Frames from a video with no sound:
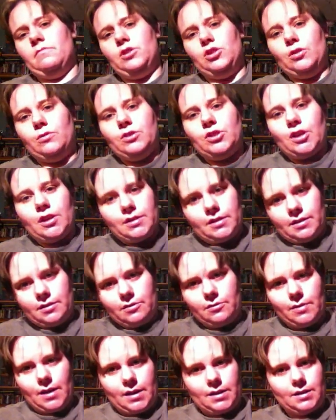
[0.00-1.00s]
Joe Johnson
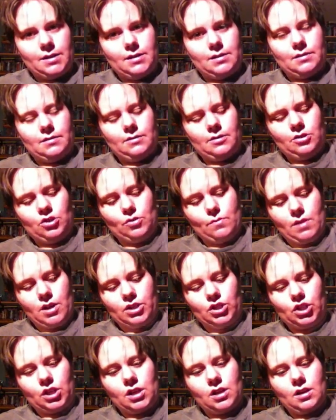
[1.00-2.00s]
directed
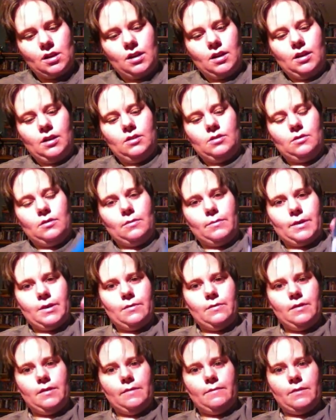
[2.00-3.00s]
Jumanji. there we
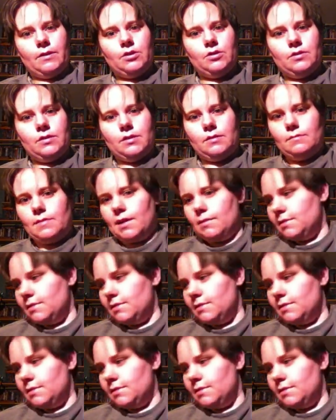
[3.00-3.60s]
go, The Adventures in